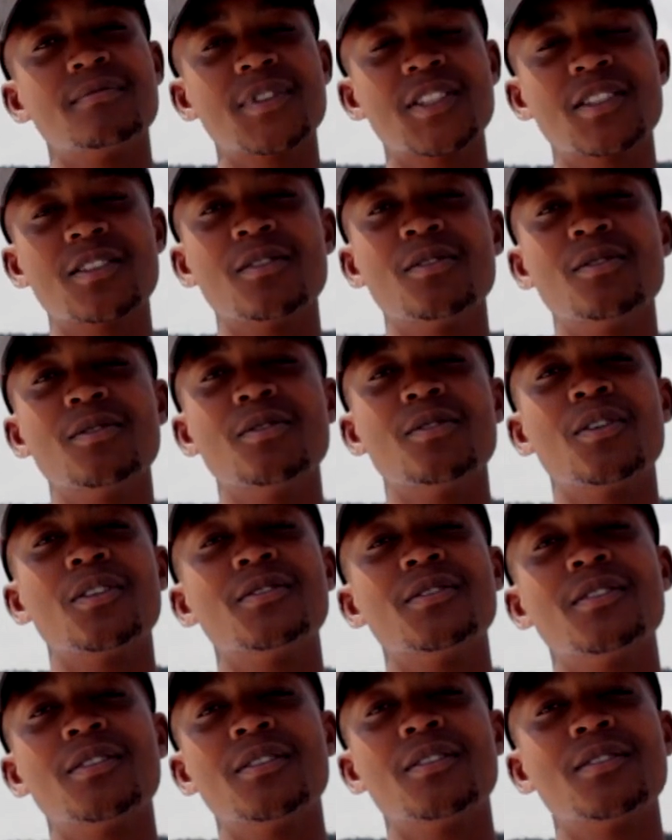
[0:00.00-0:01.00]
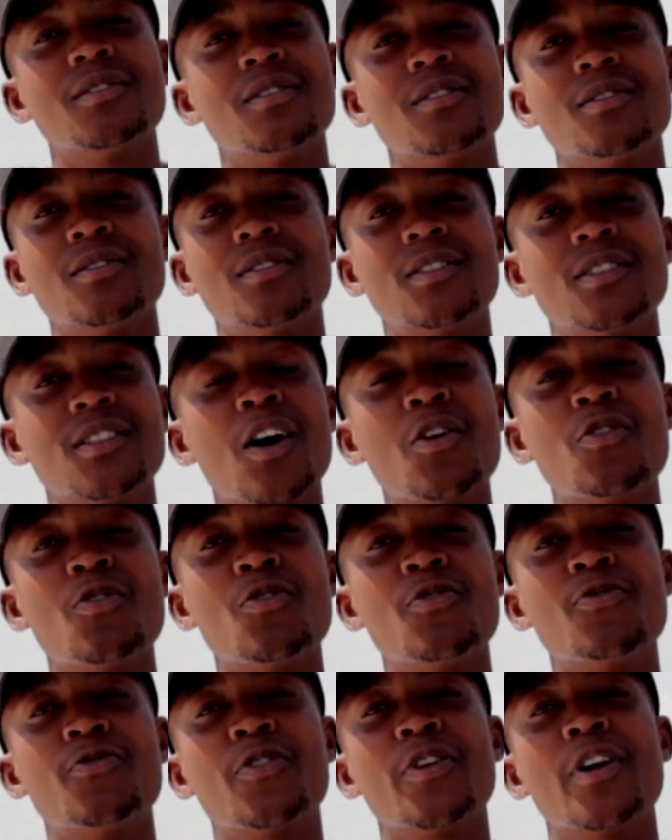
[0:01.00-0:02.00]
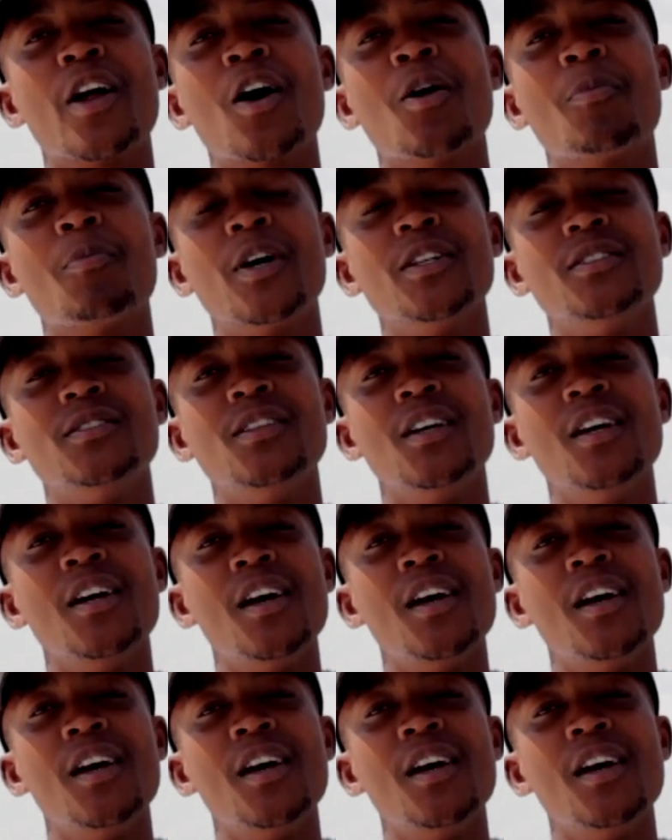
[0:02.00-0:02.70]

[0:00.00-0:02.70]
Still on the down low for now, but